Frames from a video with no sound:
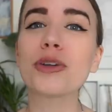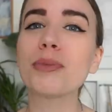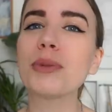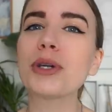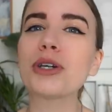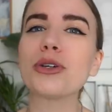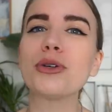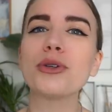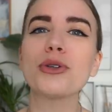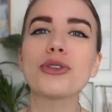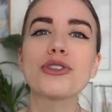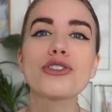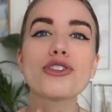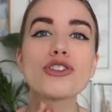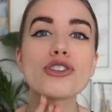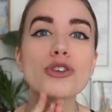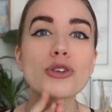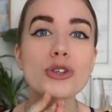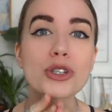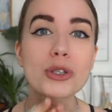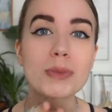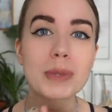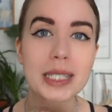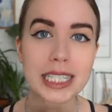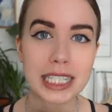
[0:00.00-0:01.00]
could be cool to
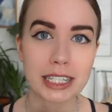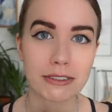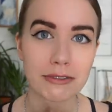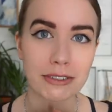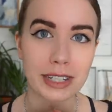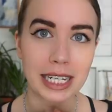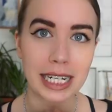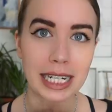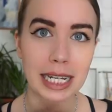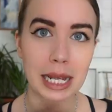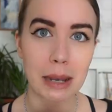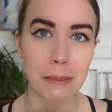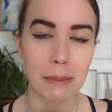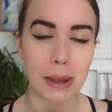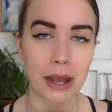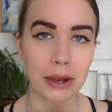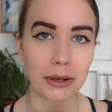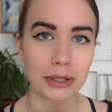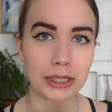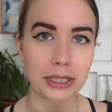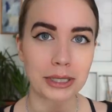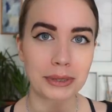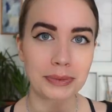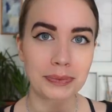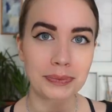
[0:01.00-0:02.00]
talk specifically
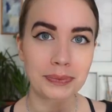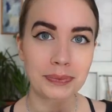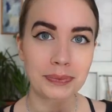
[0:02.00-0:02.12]
about